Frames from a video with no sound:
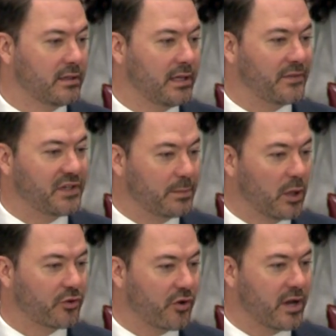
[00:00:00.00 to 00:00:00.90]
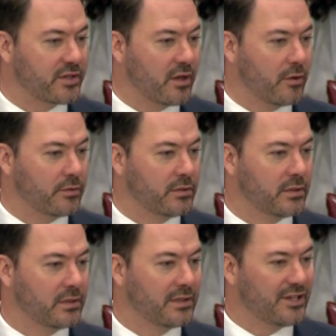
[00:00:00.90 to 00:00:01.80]
at the demilitarized zone
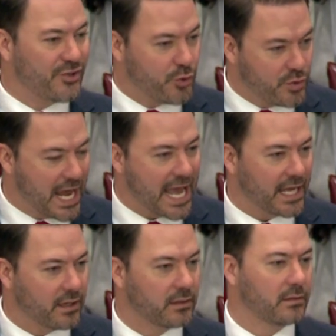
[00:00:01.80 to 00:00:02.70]
today.